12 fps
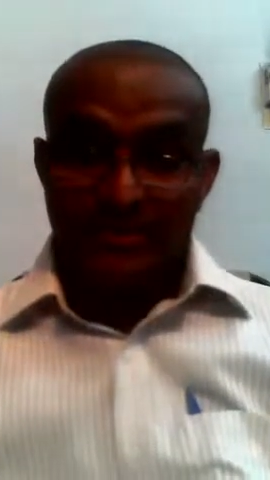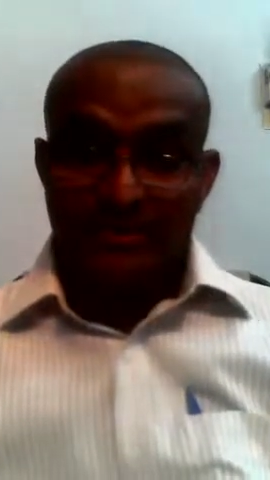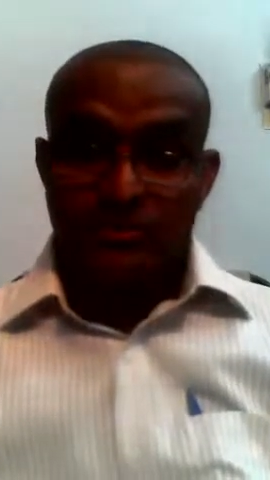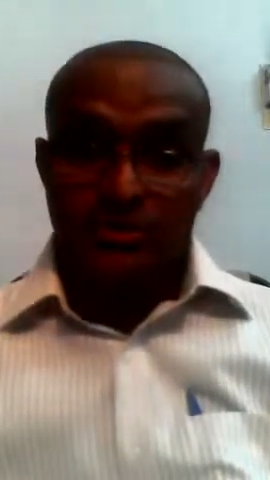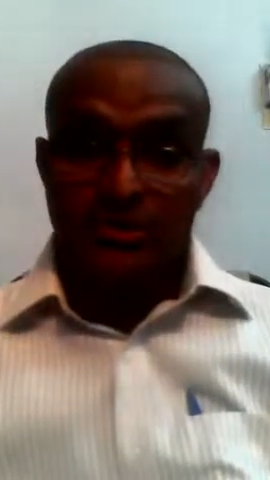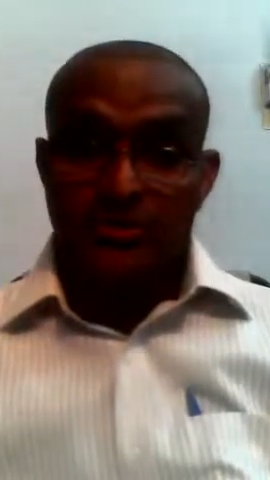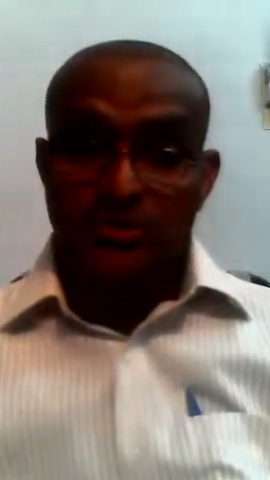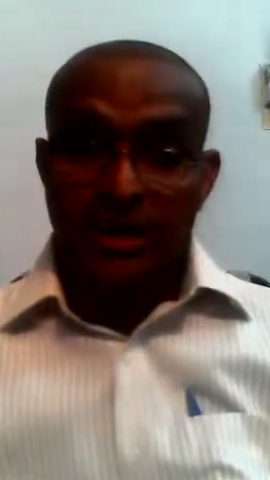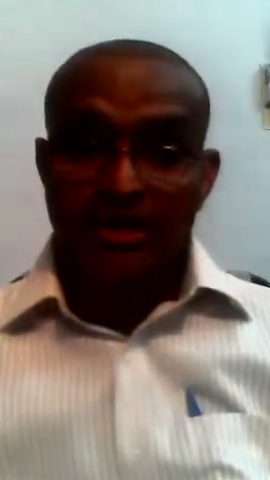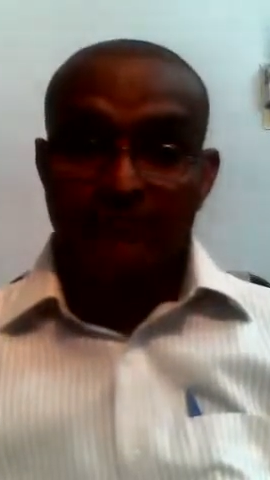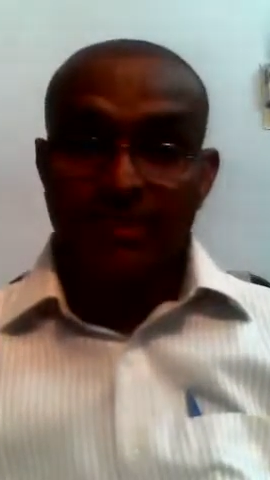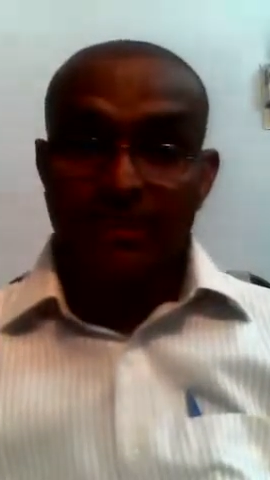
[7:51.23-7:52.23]
So a
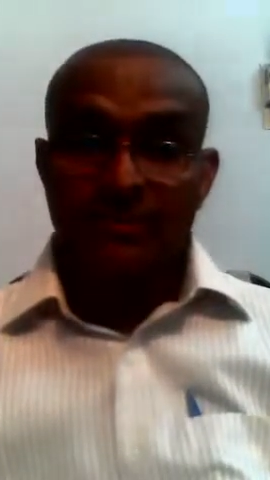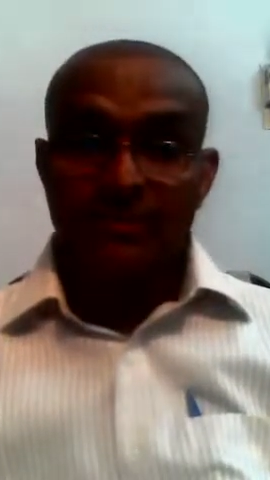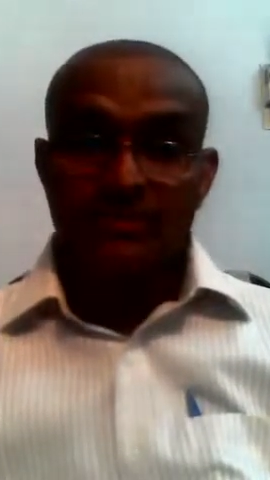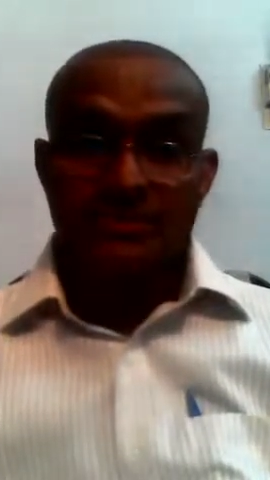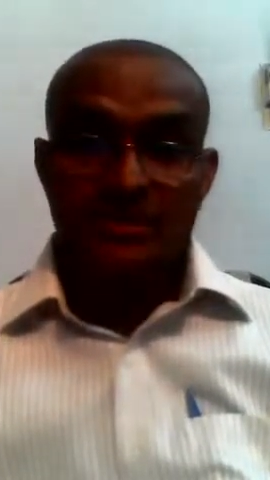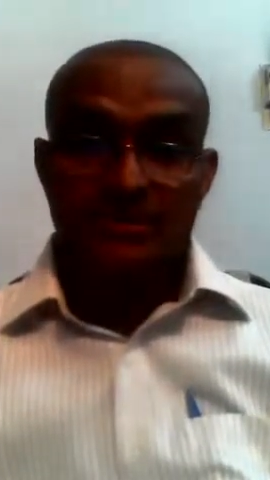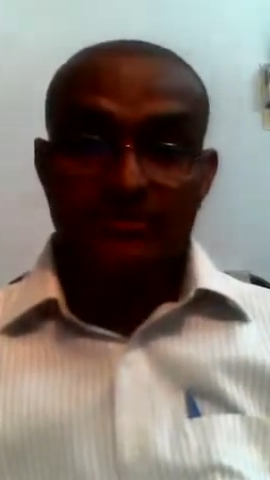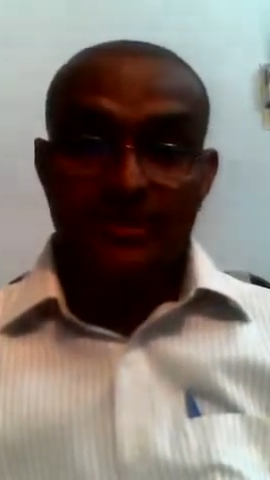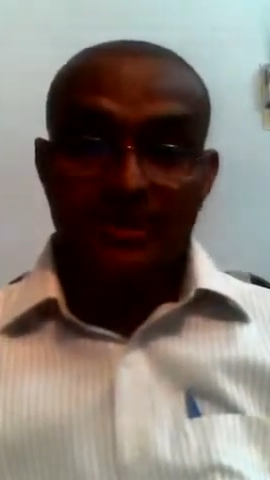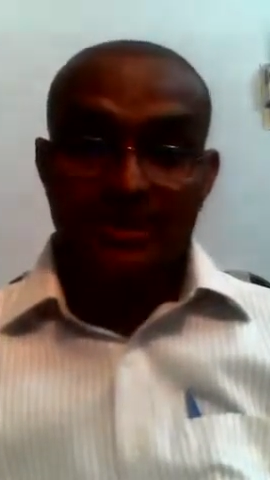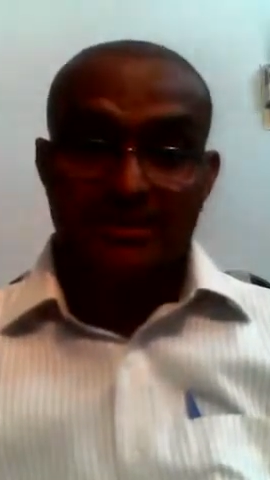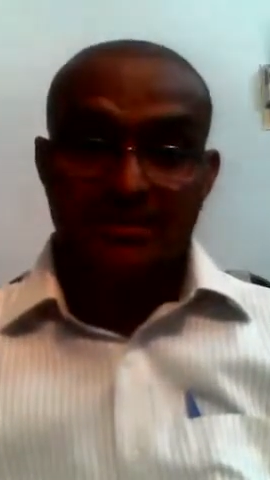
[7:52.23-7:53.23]
joint family business
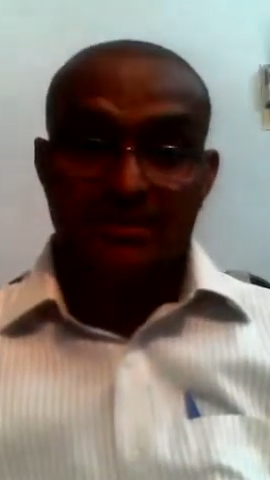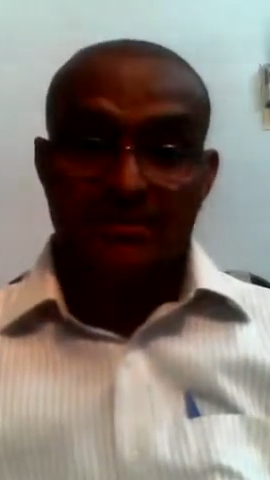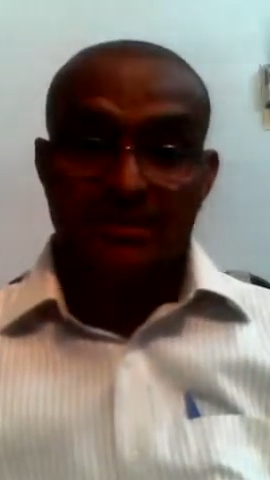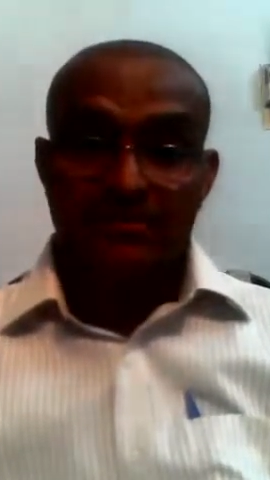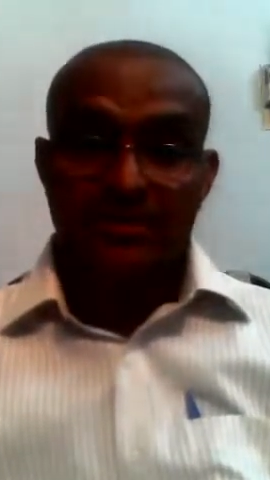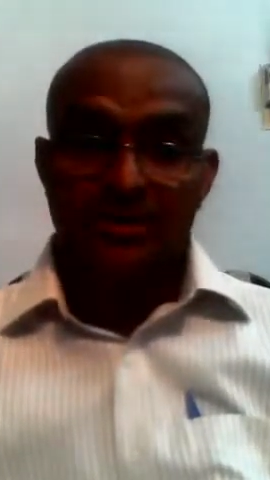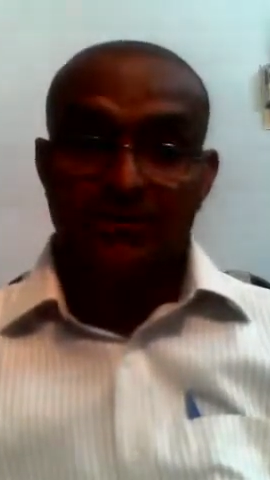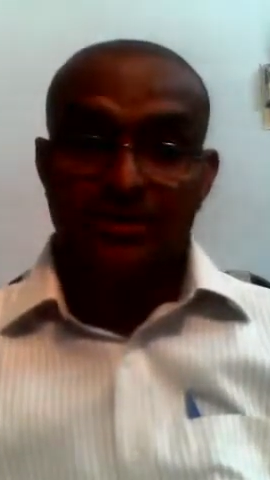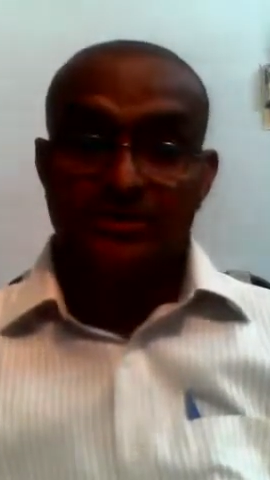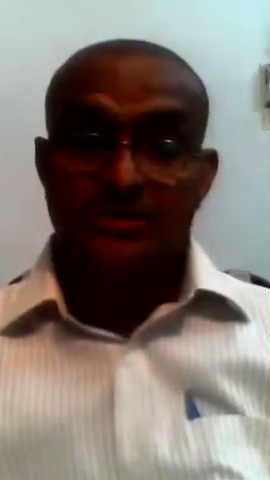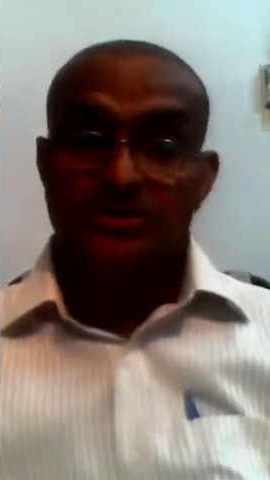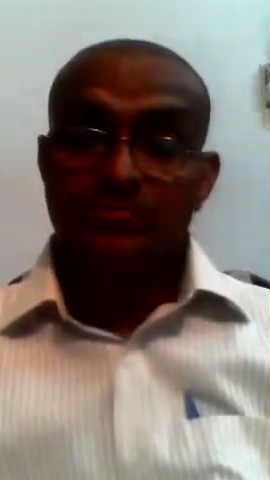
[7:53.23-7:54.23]
may consist number of
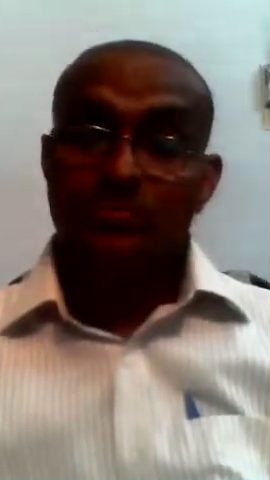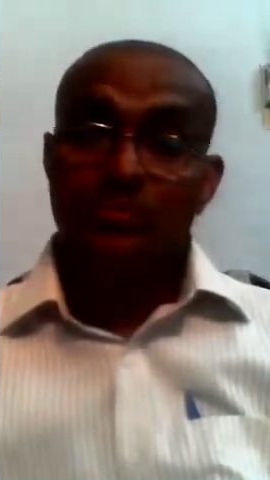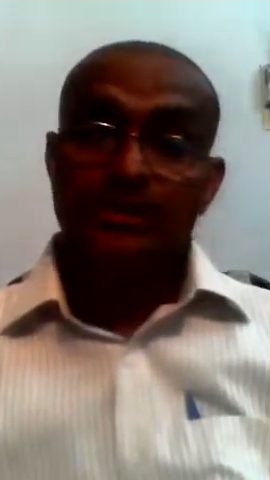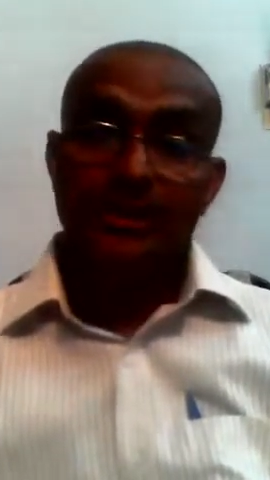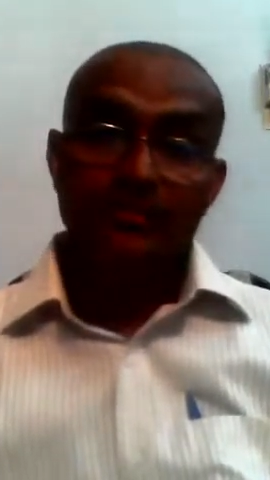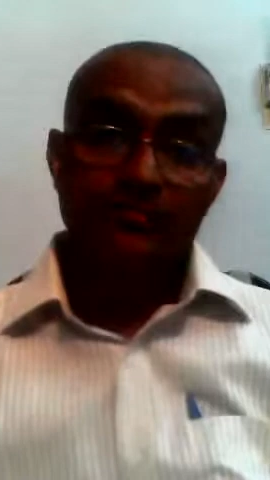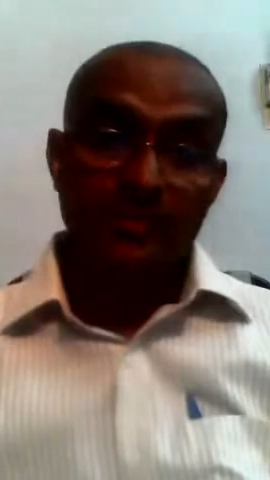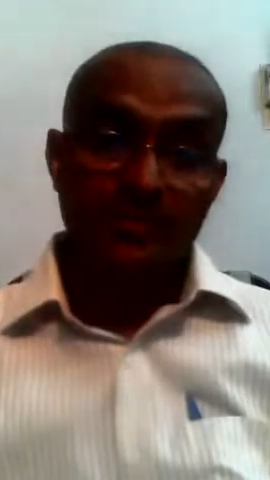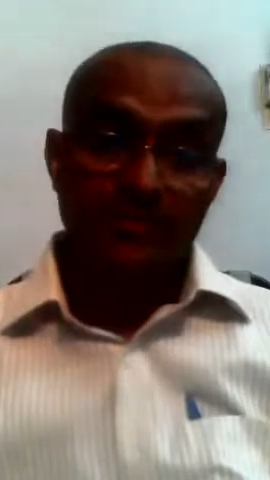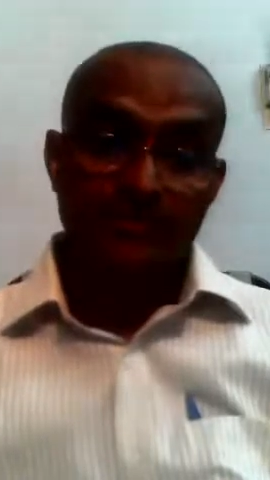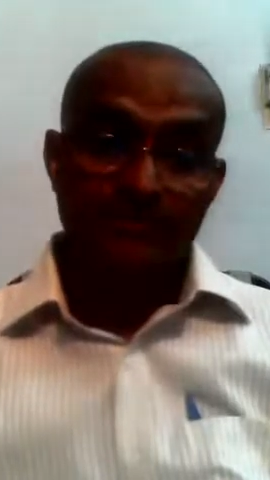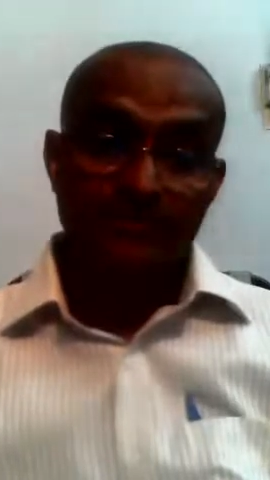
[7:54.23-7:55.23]
persons more than
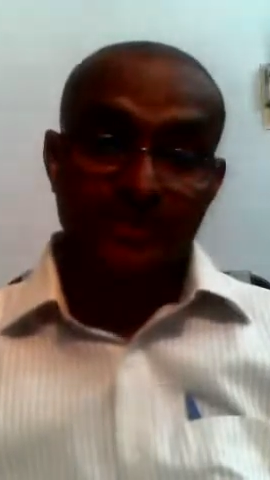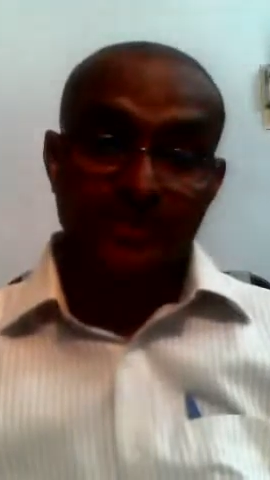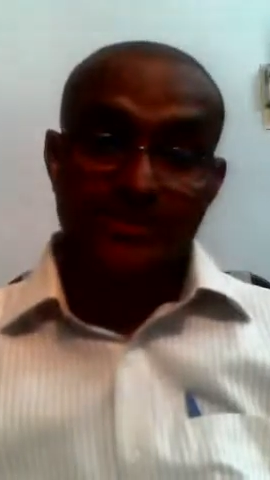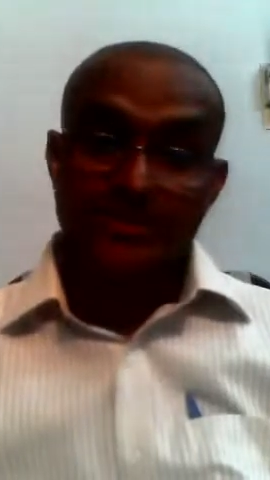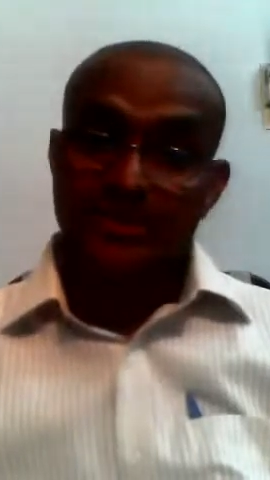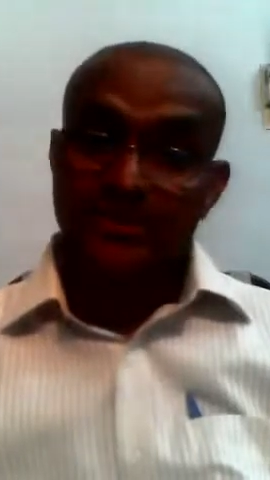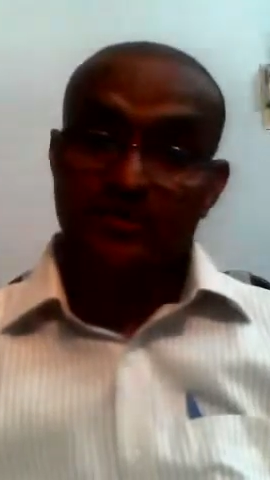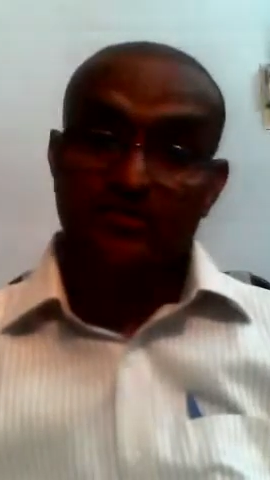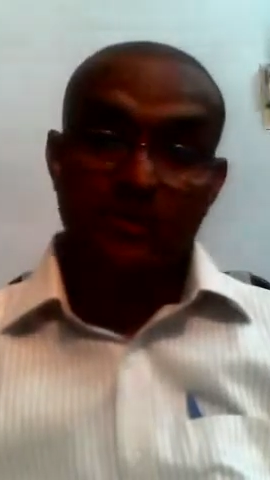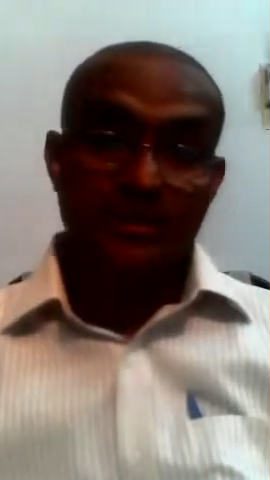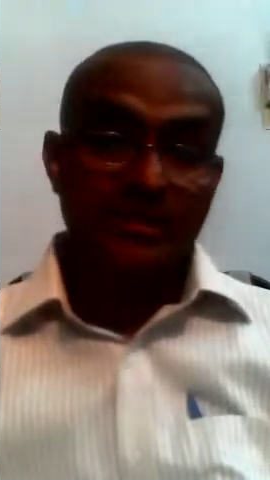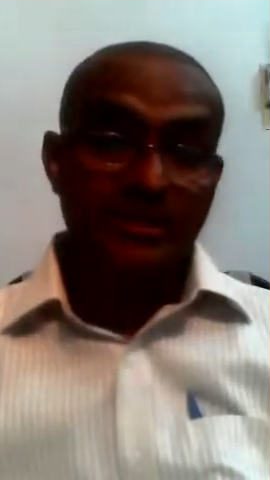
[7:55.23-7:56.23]
20. See
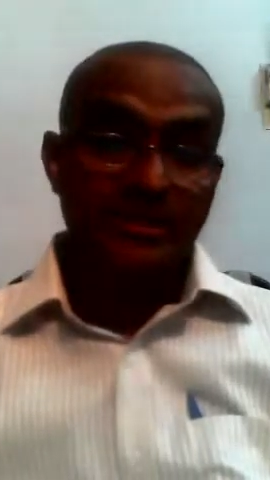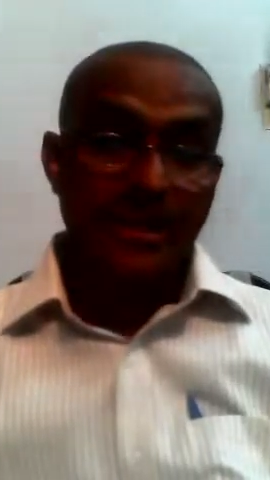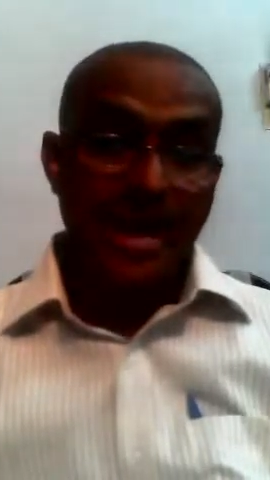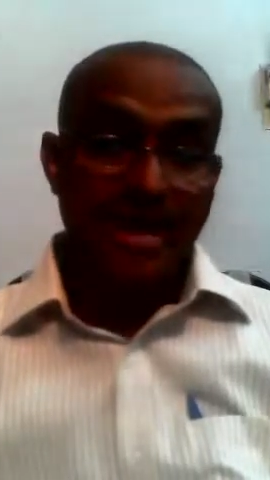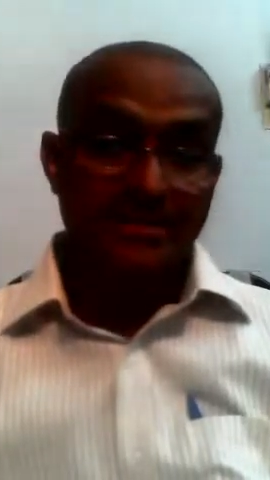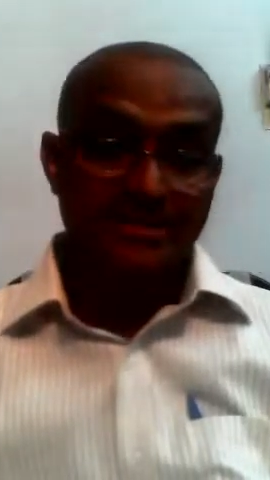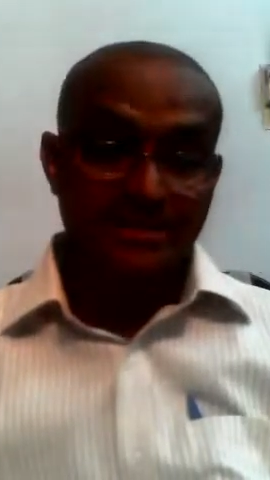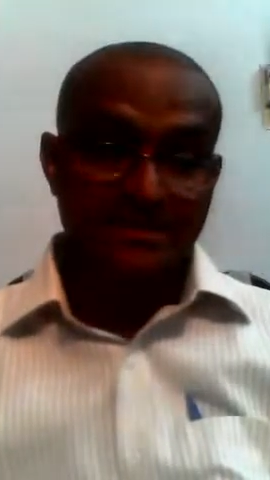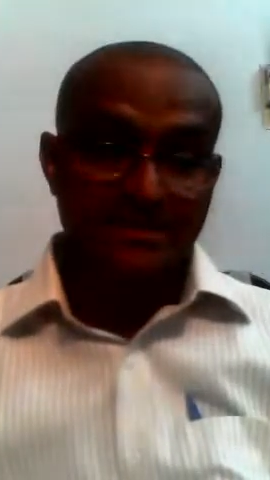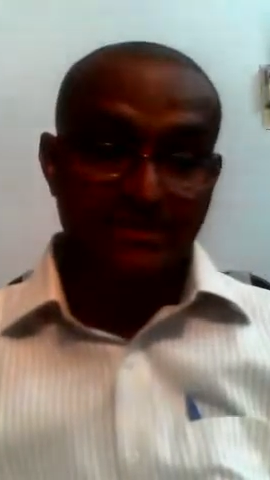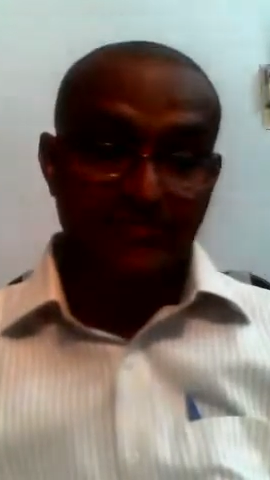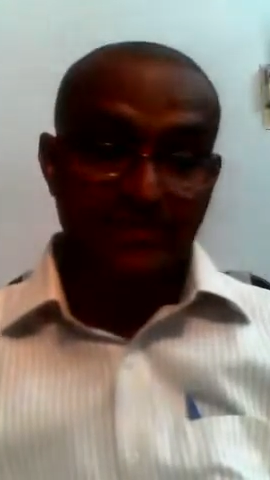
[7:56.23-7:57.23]
what that act
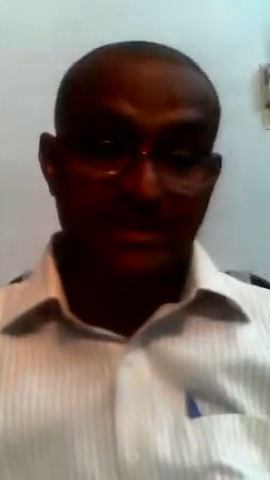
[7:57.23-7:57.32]
says.